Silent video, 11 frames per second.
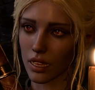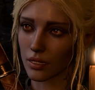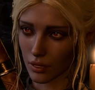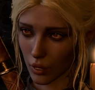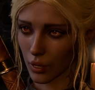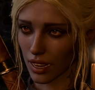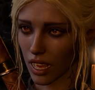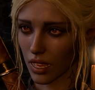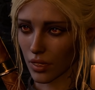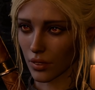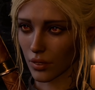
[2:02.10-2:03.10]
and you will
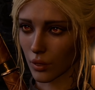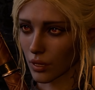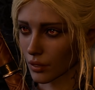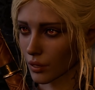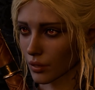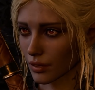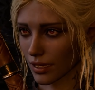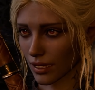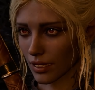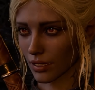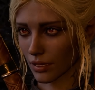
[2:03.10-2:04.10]
have what you
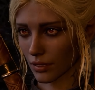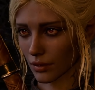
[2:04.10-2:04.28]
seek.